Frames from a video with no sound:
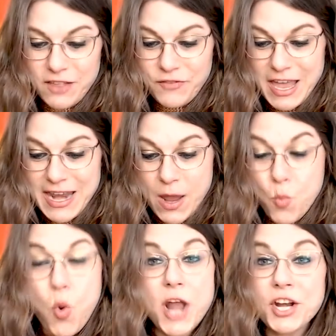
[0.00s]
in a
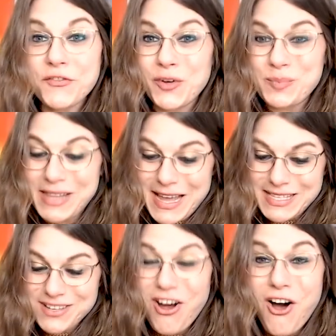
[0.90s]
wonderful place
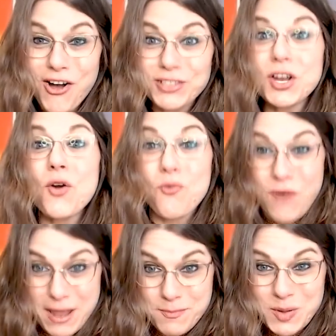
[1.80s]
called
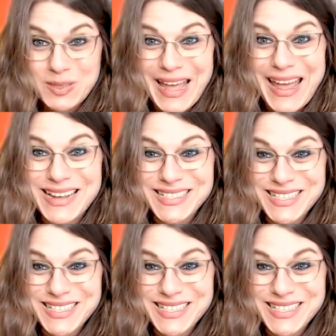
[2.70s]
Rainbowland.